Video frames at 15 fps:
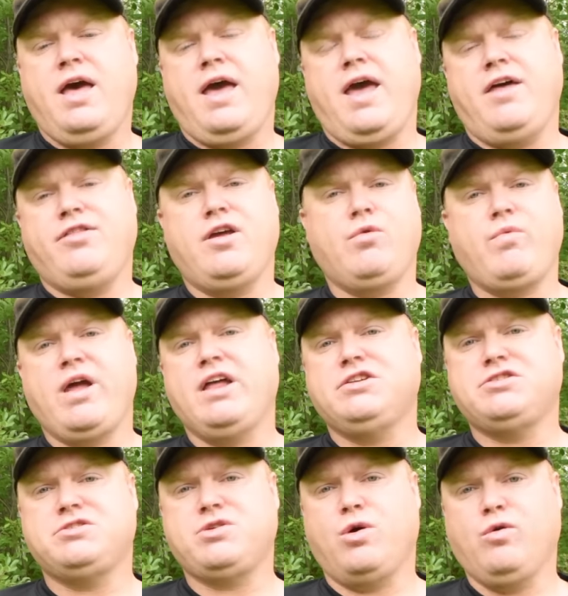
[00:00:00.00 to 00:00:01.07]
and their
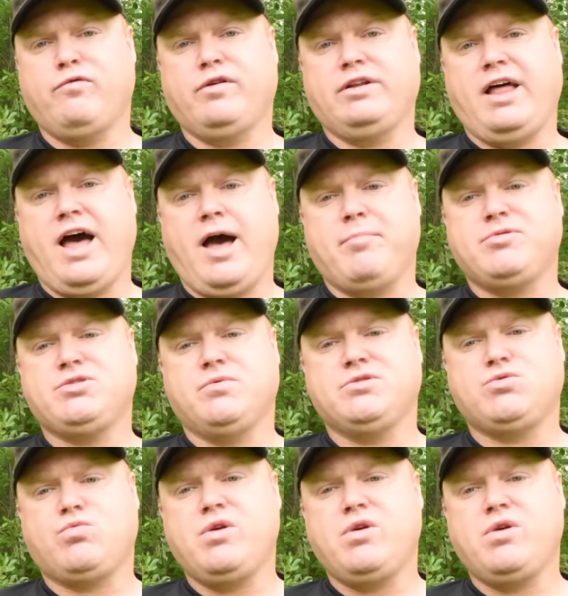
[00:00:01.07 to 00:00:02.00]
ranges overlap. So it's